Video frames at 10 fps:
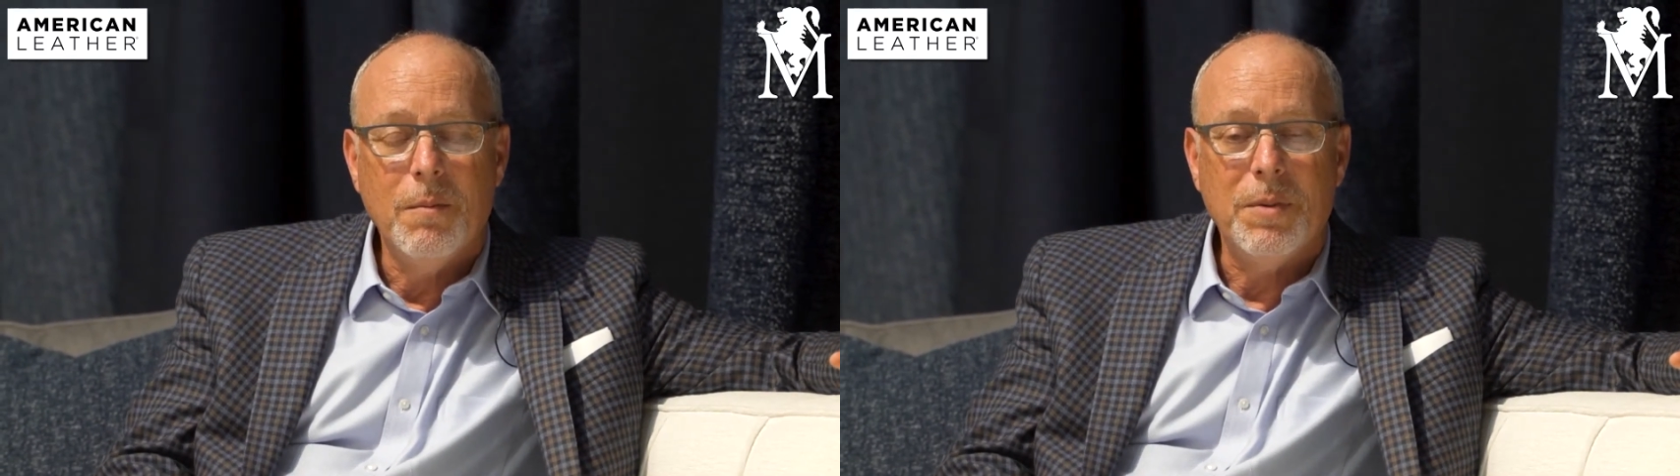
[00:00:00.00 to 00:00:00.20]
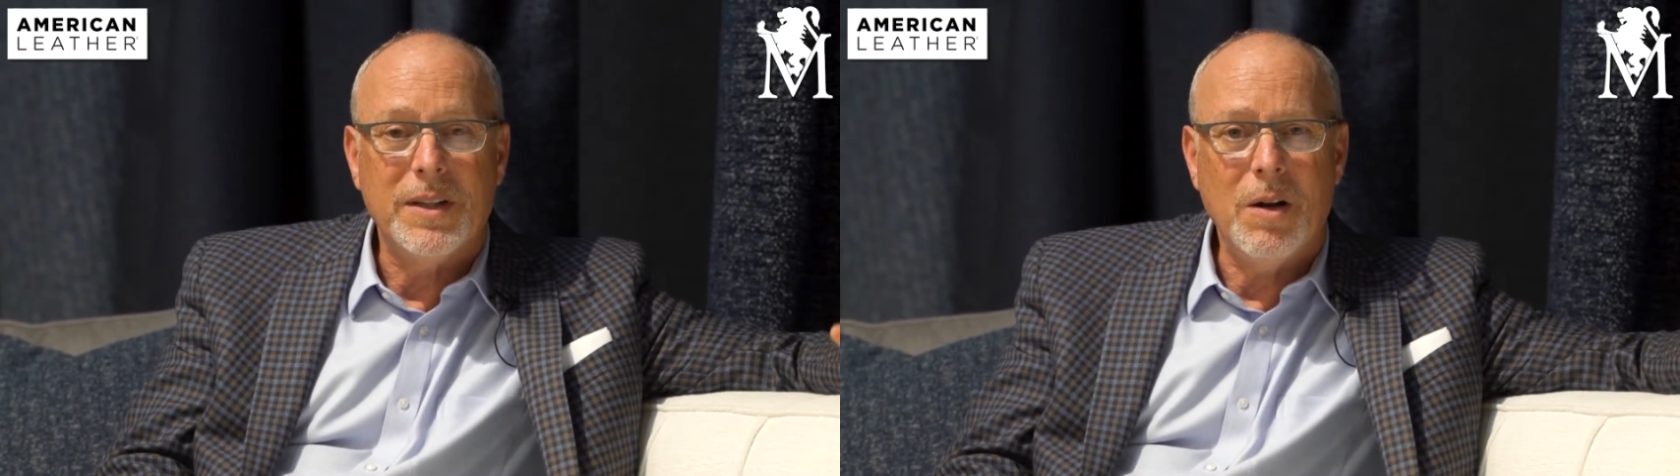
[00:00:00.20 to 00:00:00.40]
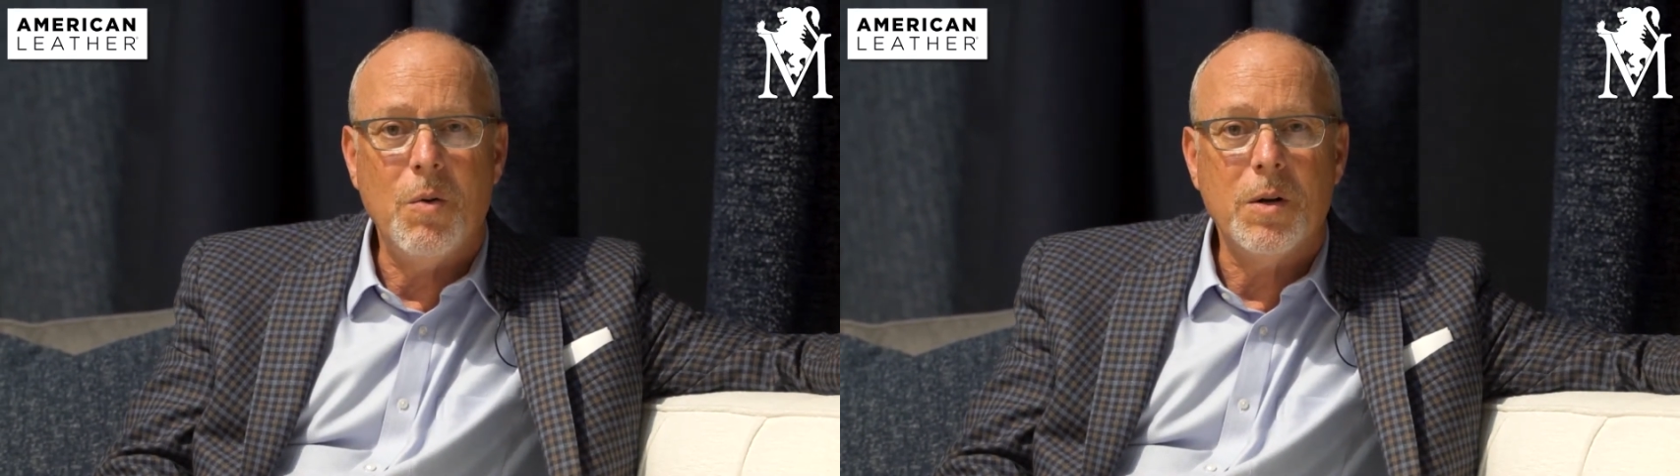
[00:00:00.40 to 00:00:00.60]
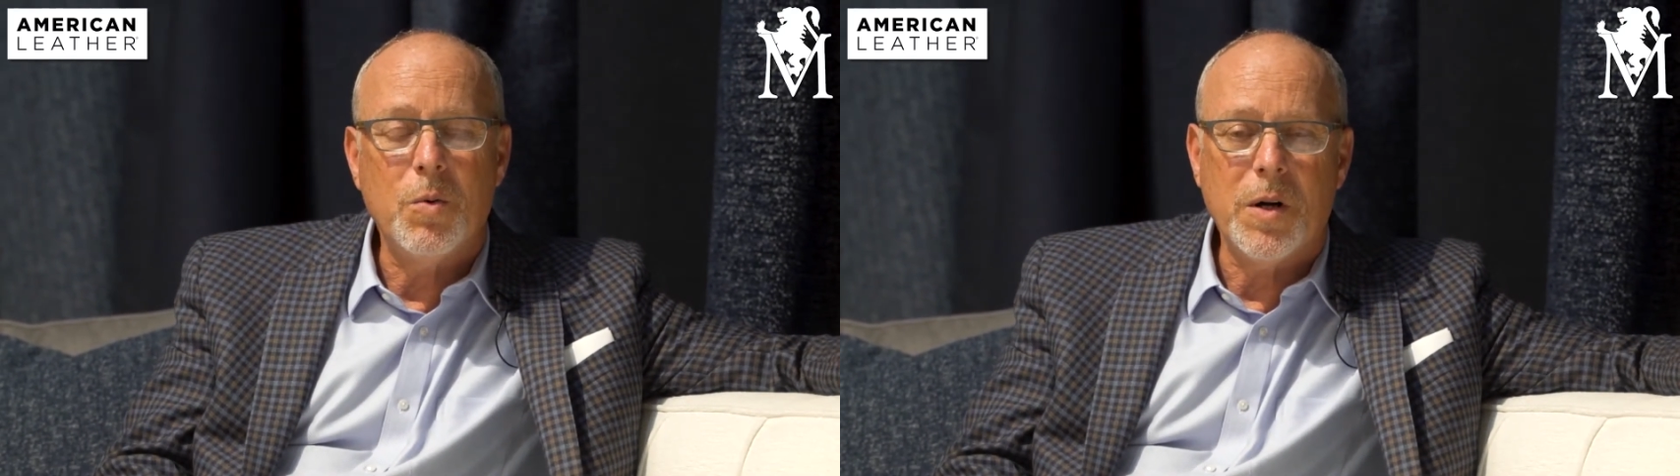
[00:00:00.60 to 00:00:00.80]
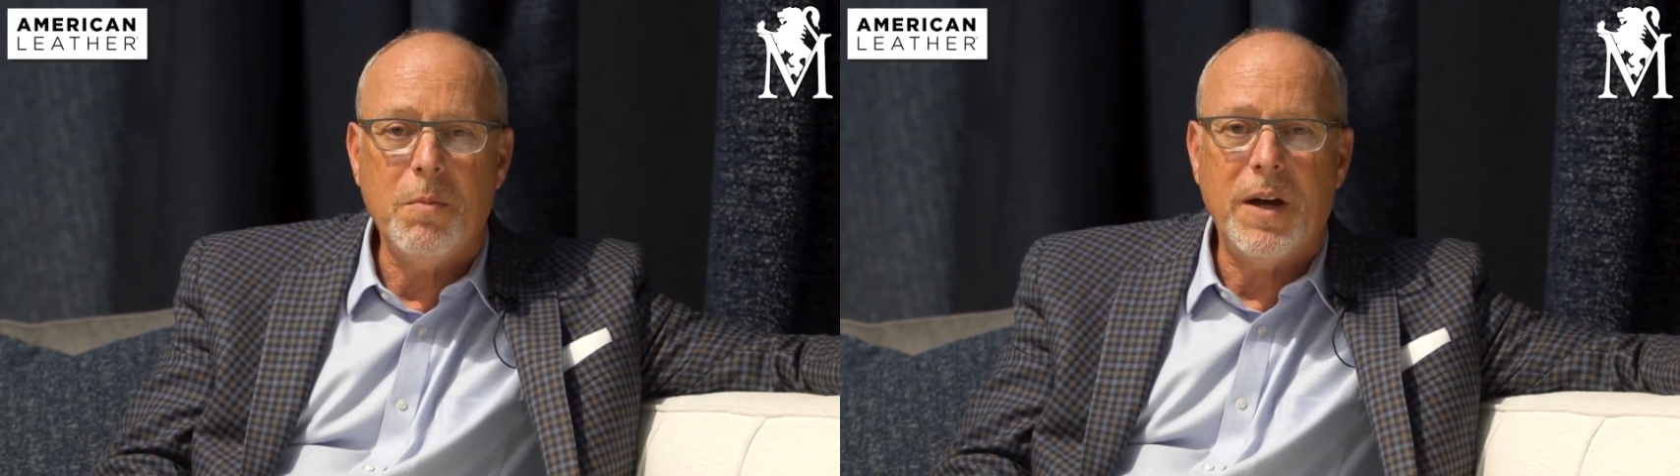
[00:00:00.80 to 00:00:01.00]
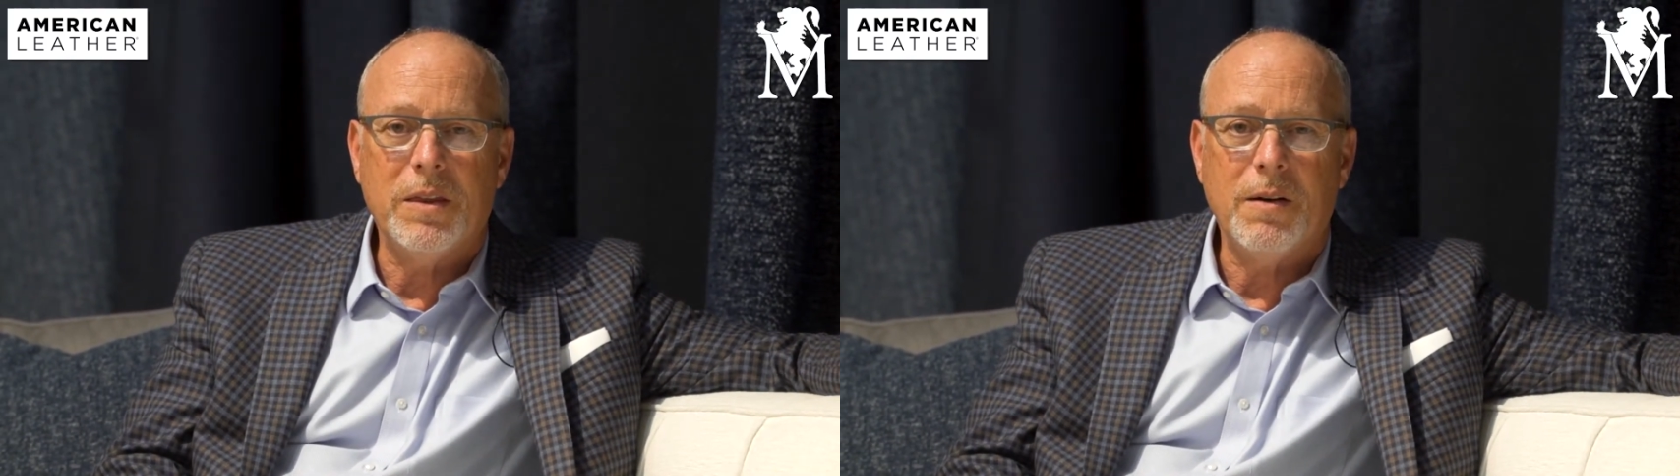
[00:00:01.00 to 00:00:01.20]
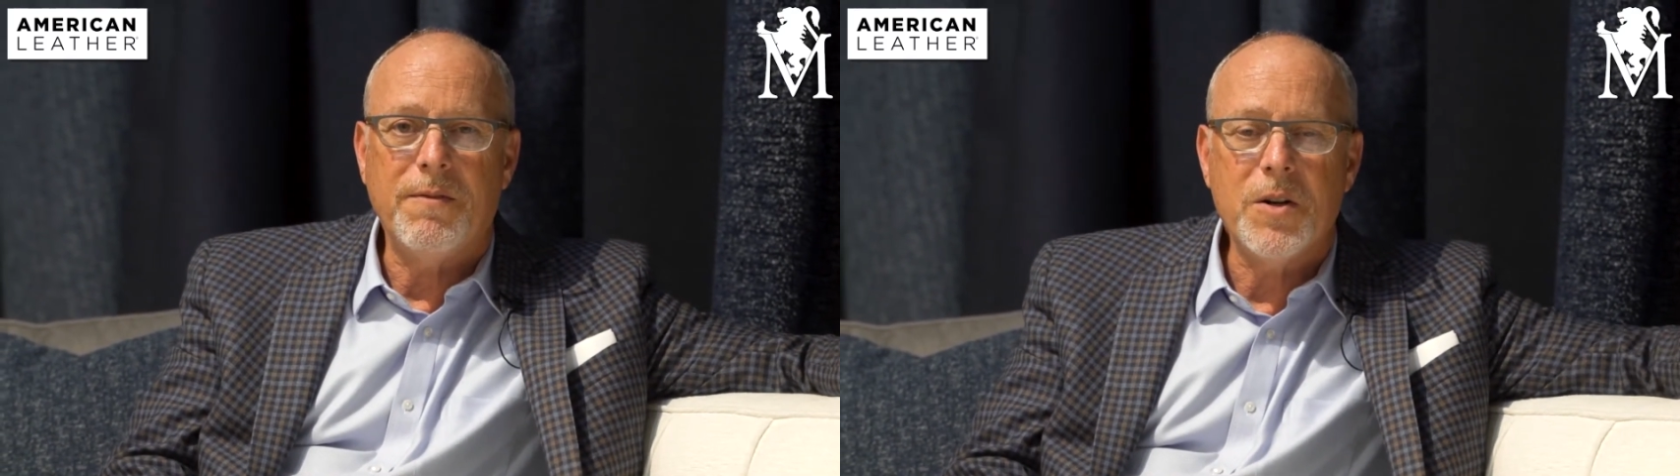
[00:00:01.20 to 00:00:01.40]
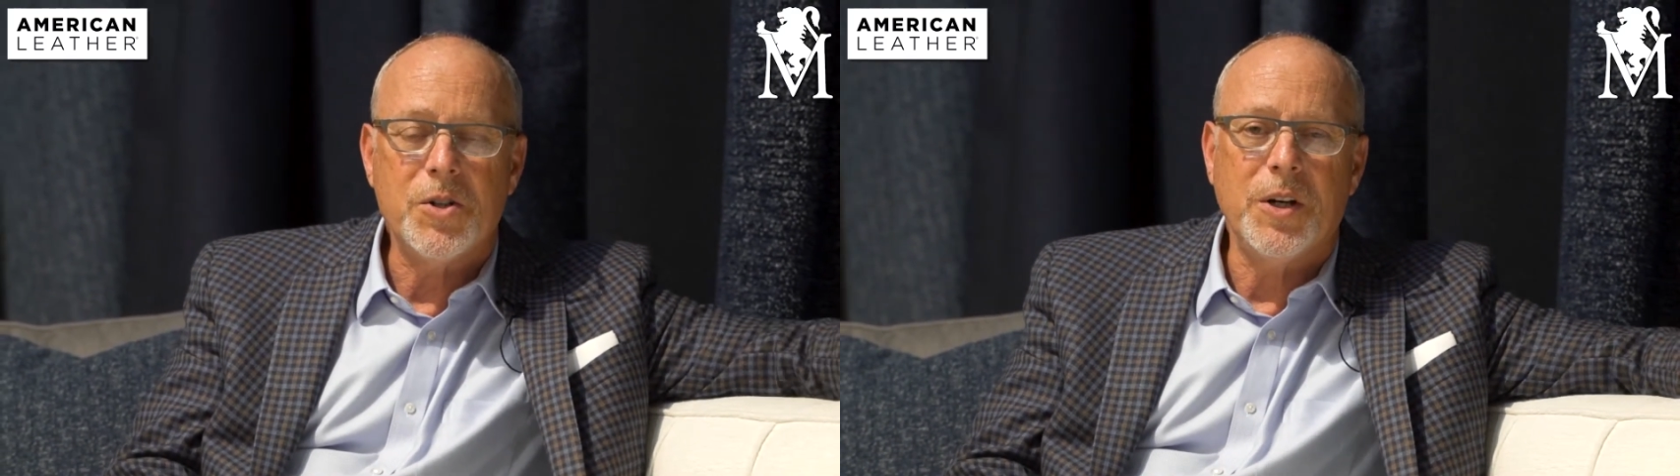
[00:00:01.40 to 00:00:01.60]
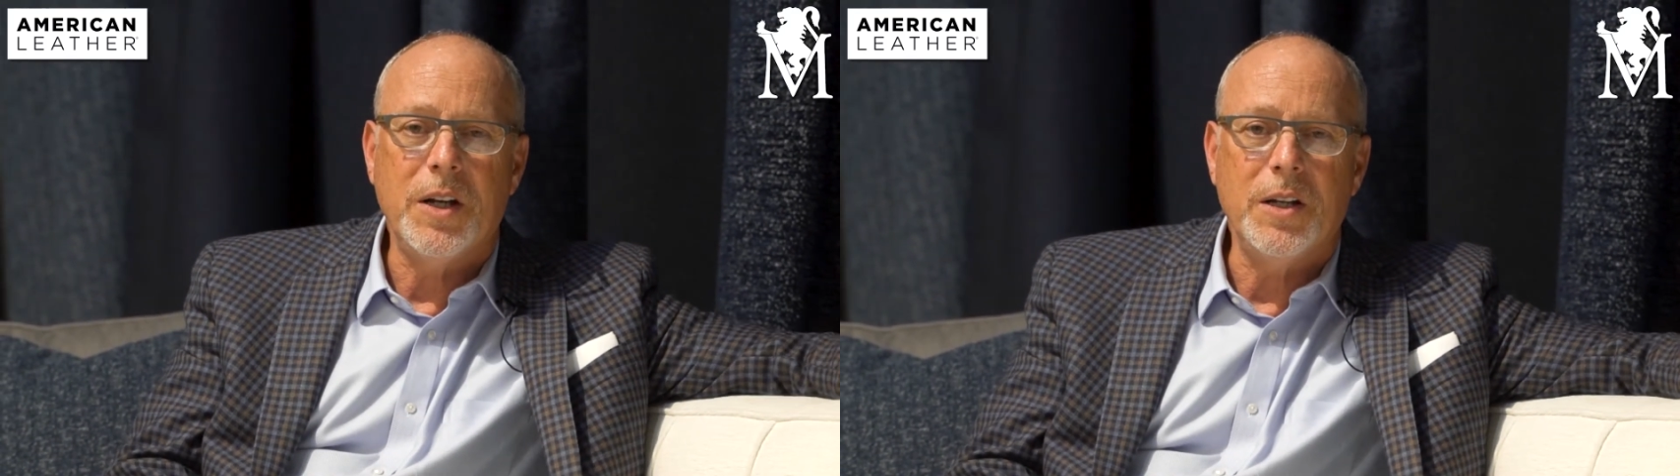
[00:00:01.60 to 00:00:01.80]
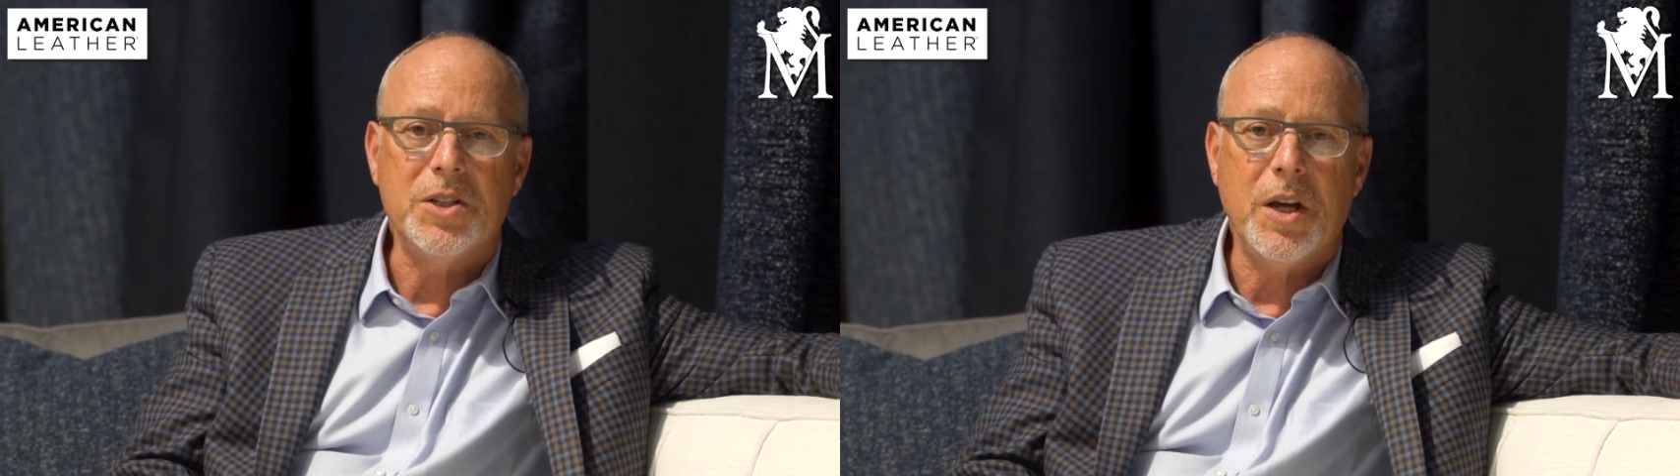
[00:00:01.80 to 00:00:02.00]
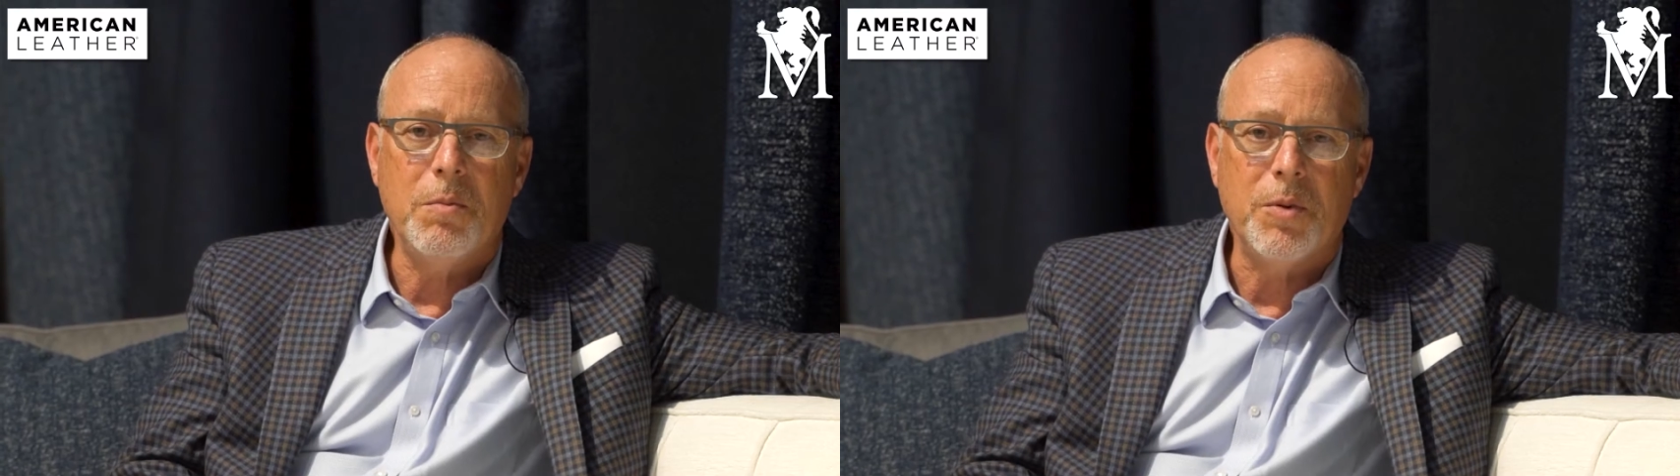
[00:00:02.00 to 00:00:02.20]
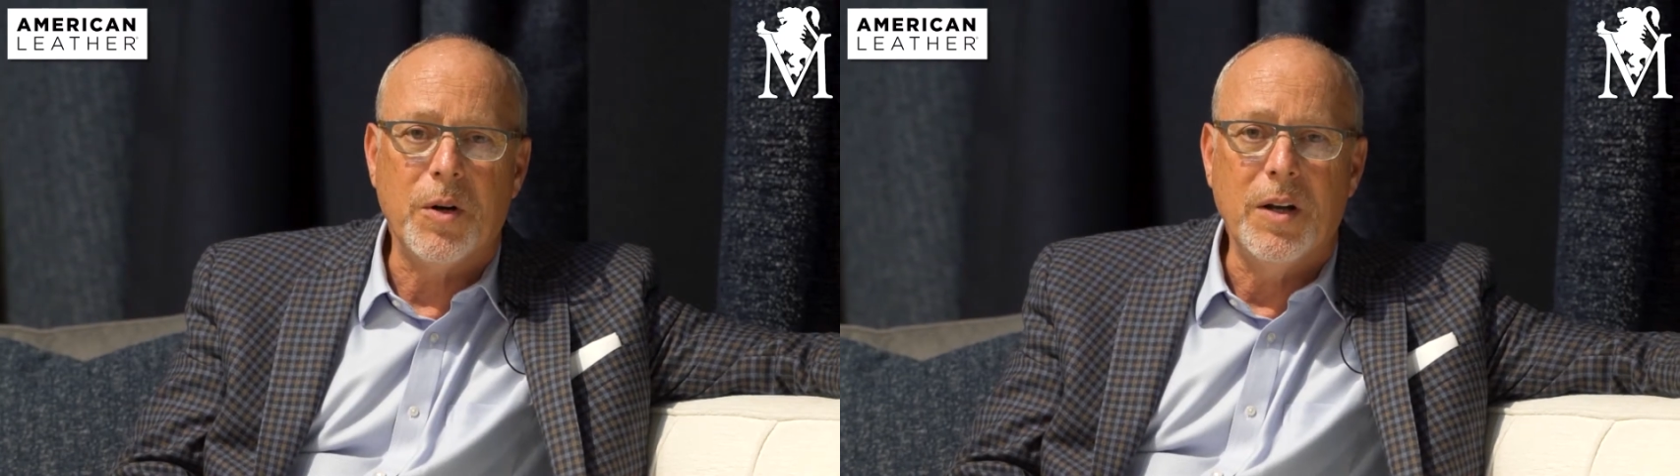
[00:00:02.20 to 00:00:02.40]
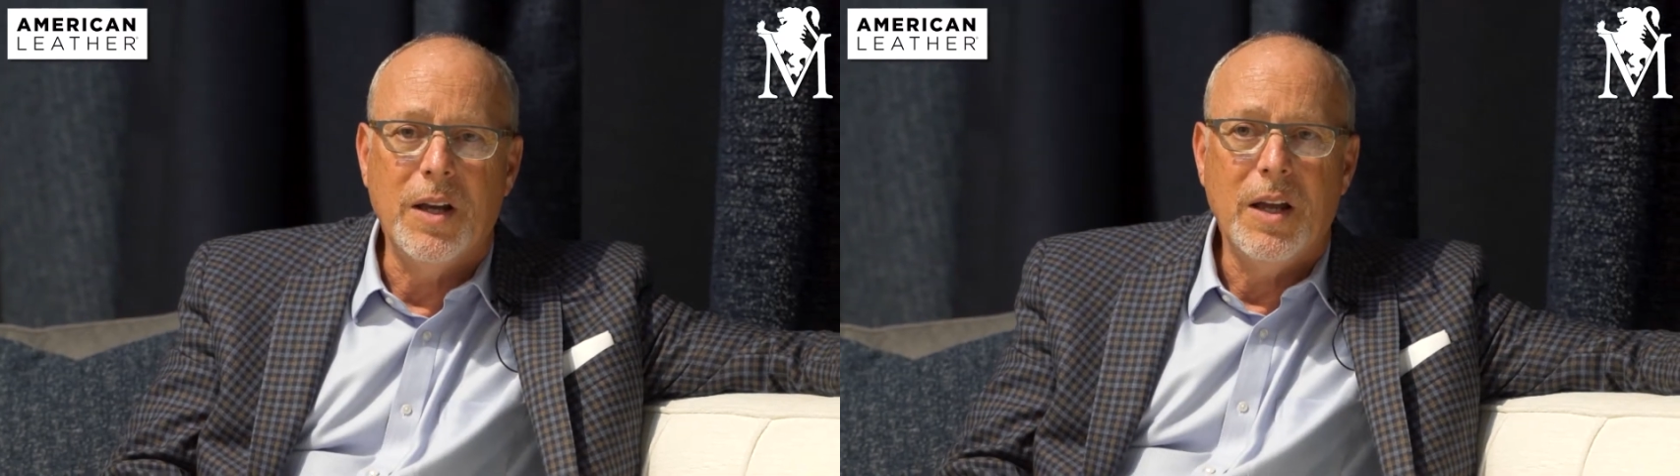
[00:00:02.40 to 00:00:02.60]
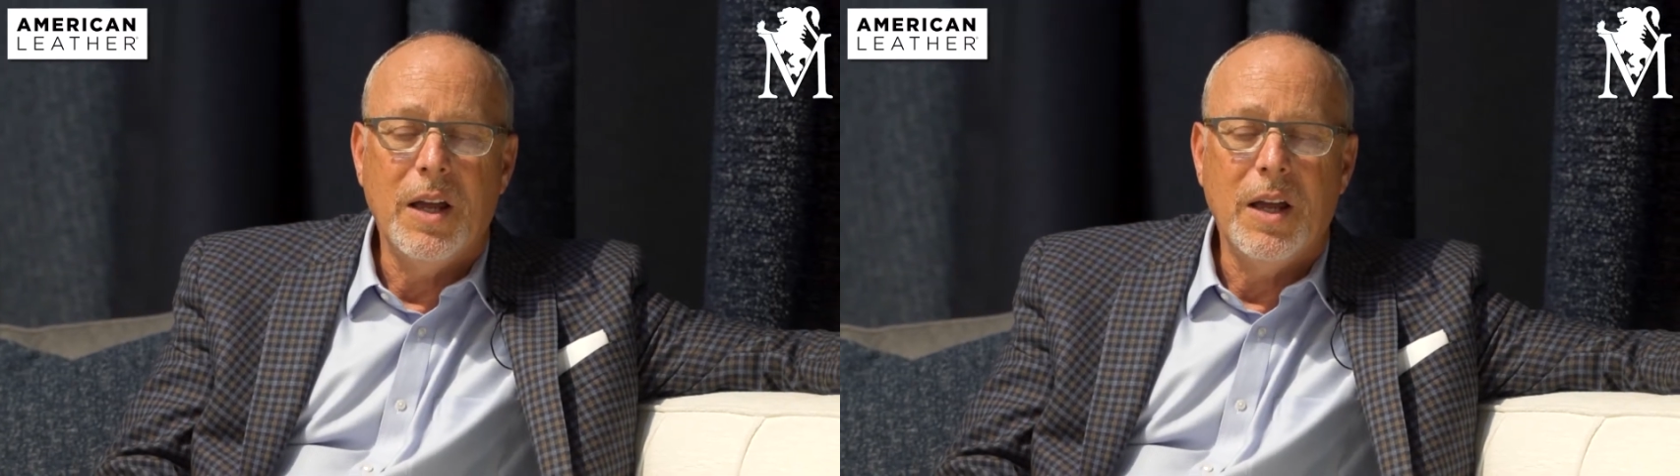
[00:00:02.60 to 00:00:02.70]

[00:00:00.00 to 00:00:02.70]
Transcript: but they don't want to worry about their furniture getting sunburned.